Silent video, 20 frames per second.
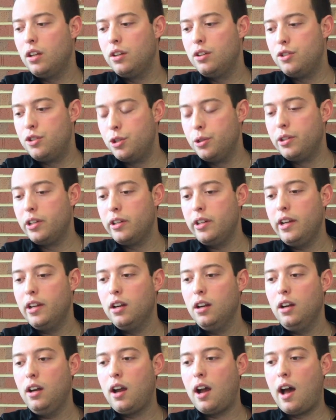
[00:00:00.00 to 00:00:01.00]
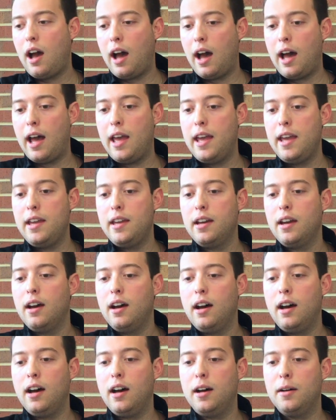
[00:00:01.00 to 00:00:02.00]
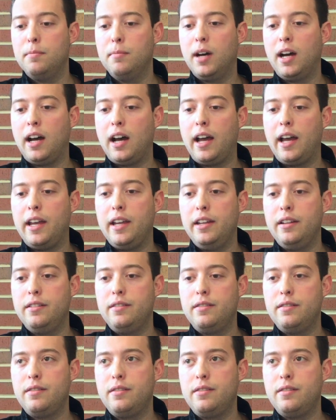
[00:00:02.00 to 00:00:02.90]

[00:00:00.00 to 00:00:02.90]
Junior year, I